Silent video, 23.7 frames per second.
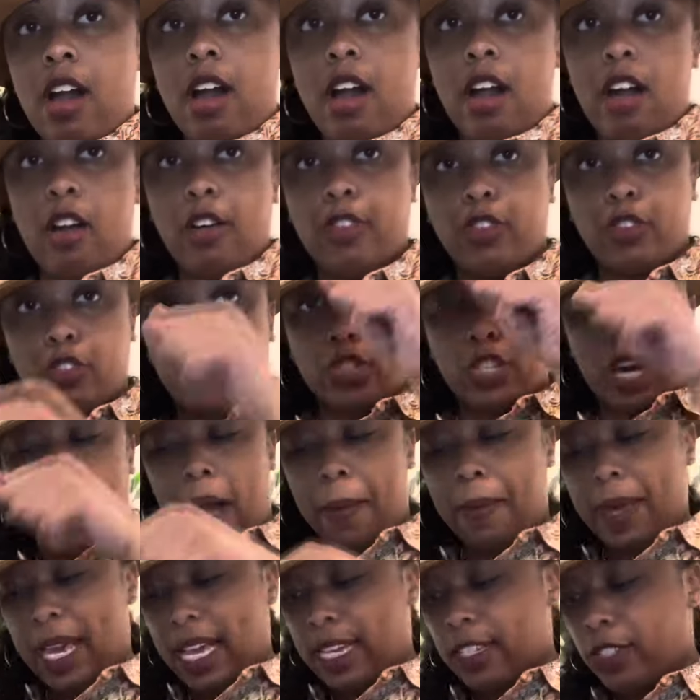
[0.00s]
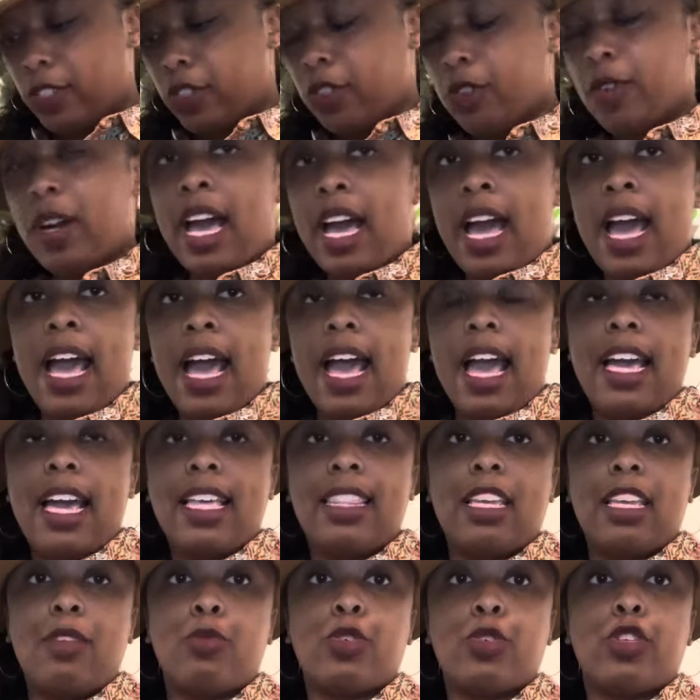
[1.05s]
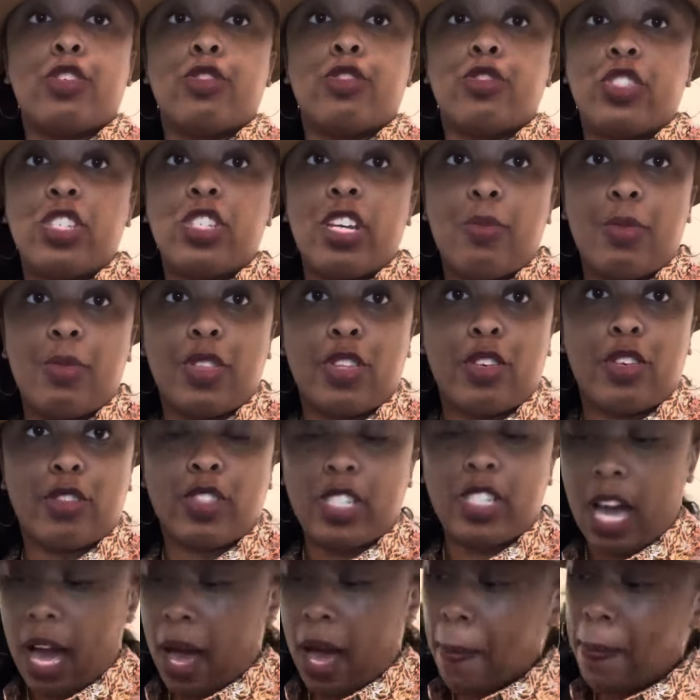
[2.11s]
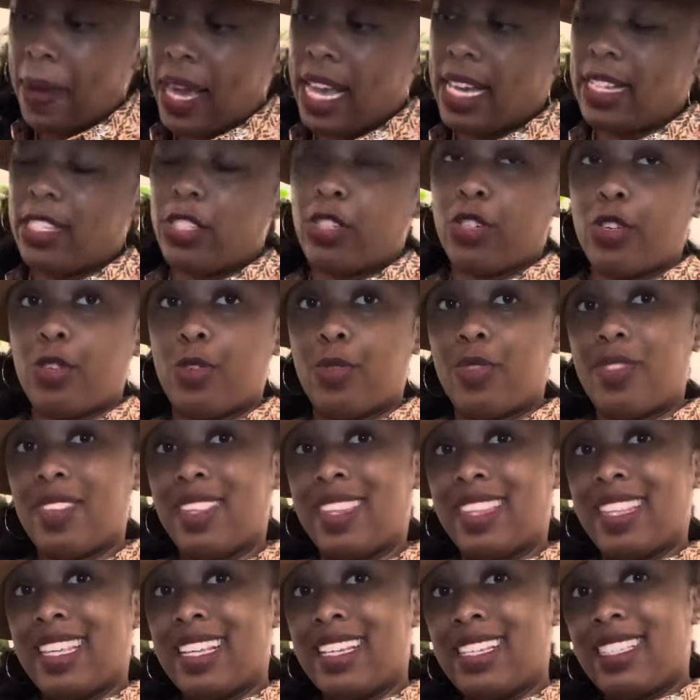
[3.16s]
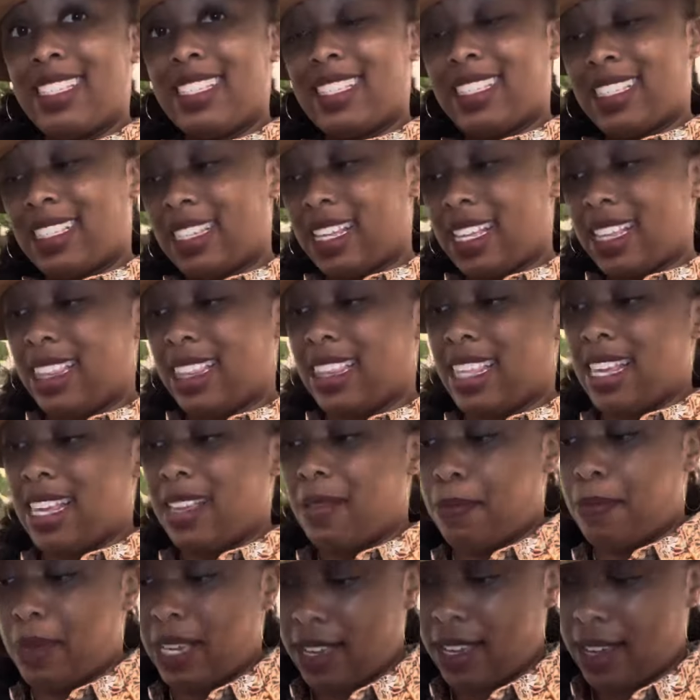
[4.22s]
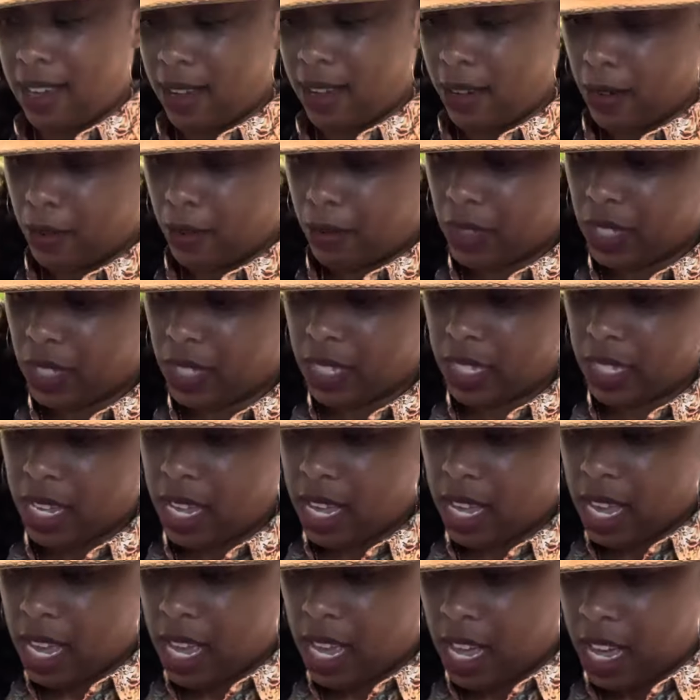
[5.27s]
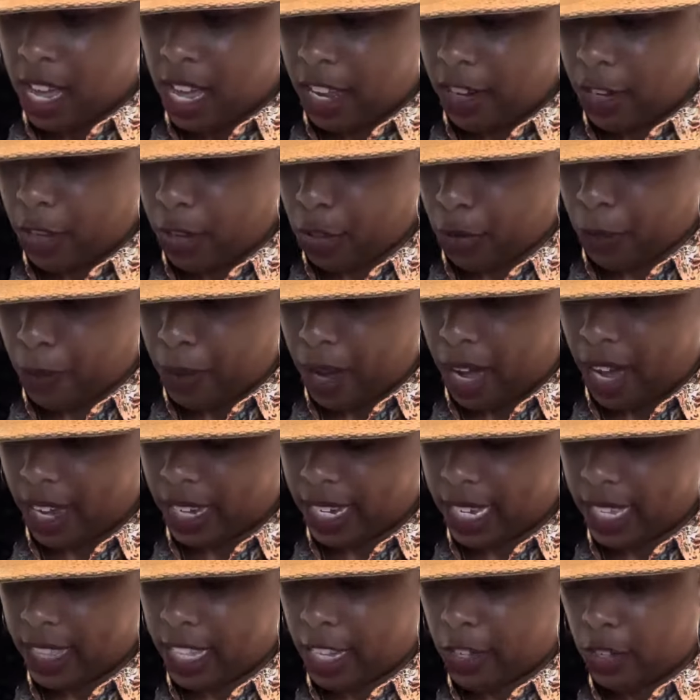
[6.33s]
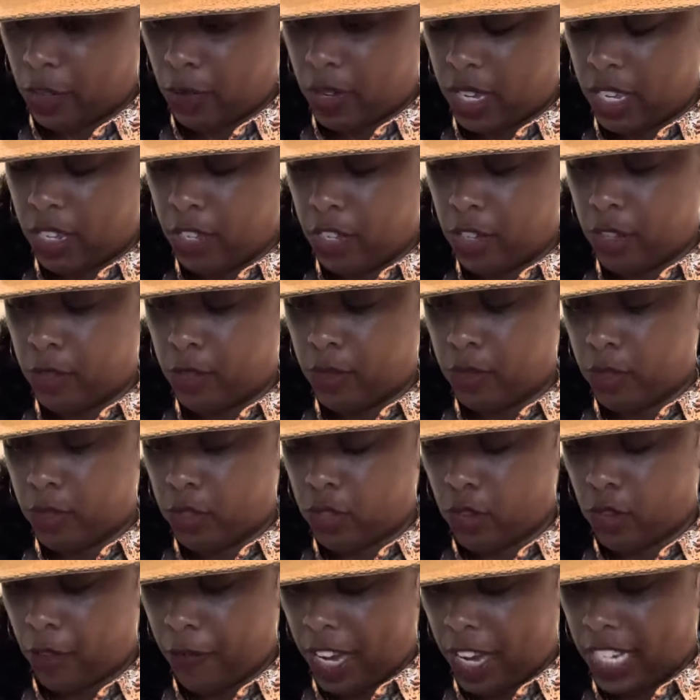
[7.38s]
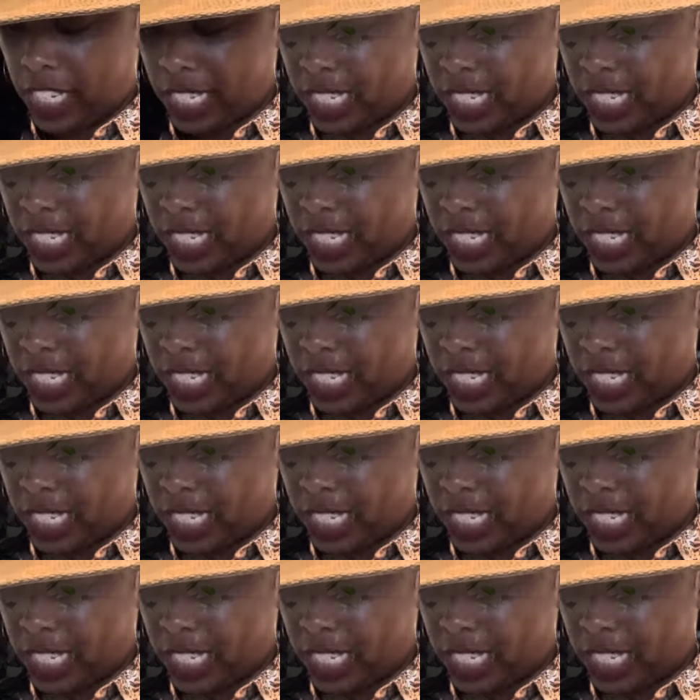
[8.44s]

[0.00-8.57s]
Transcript: on your top handle. And then when you're done with your top handle, this then becomes another pocket that you can use. So if I